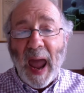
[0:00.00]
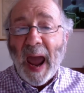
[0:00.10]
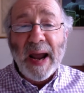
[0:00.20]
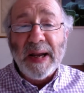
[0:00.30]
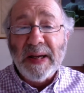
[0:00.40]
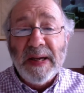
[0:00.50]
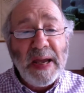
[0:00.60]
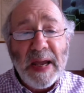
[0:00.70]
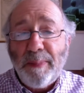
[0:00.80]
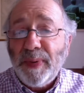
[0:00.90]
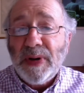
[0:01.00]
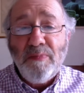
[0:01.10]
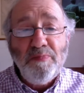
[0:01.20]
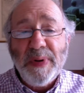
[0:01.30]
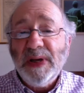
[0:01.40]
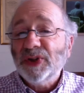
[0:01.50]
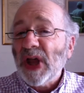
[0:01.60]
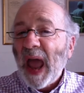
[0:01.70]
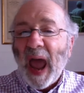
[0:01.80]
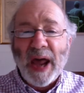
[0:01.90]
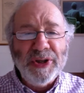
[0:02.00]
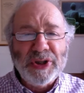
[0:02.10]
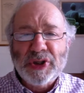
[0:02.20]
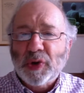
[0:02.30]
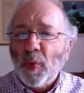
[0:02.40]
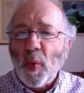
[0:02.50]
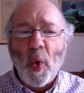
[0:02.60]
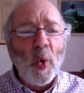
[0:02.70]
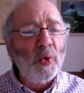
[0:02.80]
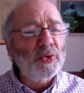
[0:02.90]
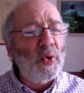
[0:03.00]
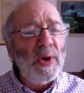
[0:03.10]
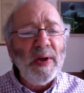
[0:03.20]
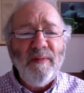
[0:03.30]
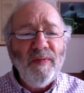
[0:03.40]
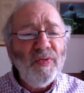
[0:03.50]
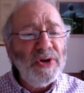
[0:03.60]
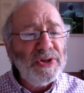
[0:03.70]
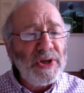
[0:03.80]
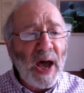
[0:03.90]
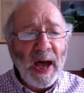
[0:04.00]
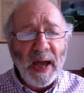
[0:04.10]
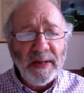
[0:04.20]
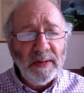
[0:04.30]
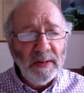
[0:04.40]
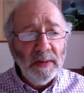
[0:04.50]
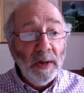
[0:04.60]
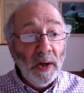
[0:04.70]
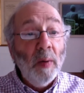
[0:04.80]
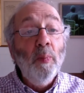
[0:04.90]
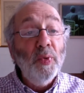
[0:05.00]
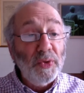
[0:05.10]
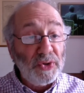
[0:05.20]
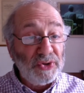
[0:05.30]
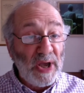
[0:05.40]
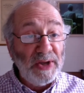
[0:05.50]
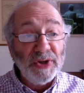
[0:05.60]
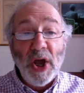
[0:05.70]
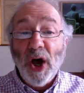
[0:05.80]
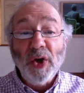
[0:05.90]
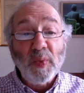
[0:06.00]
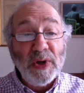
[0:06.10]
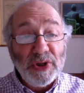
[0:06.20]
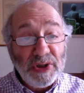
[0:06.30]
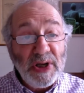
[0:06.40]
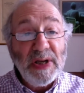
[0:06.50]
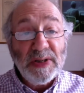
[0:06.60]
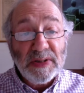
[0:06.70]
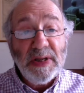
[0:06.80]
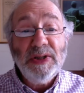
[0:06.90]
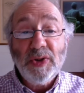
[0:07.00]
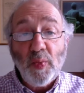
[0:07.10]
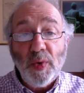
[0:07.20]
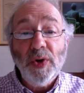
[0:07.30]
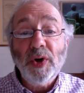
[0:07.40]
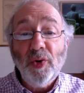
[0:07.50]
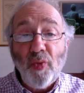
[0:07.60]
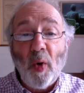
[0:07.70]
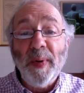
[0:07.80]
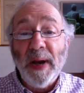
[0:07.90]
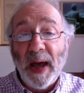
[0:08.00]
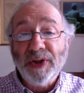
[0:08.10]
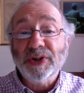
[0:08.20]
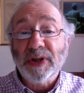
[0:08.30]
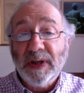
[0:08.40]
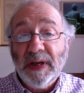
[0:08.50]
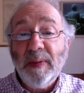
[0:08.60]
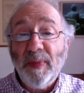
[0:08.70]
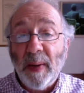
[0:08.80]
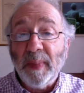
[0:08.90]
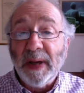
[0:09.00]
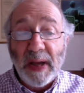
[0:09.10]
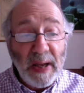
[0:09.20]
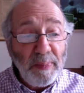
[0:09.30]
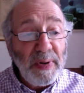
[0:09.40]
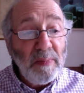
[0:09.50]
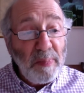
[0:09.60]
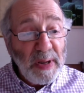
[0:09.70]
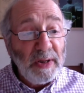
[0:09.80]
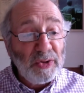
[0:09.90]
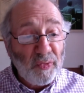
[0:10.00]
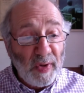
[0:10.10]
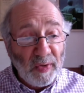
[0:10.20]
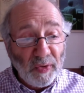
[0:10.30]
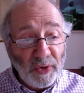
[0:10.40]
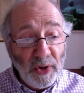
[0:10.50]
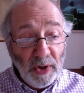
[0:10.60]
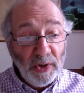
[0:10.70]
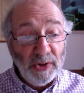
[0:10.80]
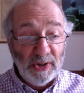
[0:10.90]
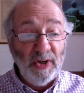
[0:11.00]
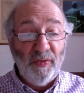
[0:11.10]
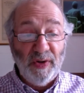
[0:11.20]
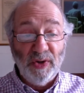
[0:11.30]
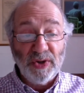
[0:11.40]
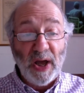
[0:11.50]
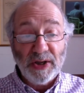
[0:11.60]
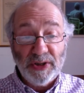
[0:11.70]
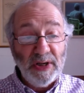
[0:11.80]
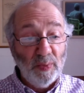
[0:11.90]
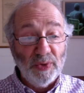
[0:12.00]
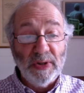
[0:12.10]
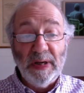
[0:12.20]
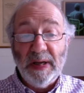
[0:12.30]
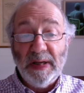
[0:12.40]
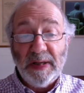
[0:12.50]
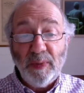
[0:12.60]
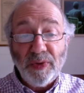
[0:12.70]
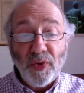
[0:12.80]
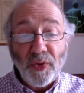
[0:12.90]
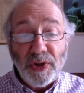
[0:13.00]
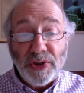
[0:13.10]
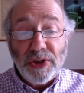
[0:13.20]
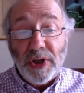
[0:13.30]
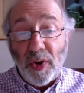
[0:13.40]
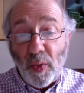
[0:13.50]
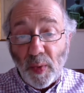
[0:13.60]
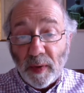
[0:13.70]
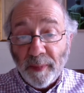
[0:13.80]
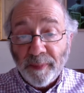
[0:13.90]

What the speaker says: and gaping beaks and squawks on every side. Mother says as when she sees the work a robin has to keep them gaping beaks filled, she feels like she was a lady with nothing to do.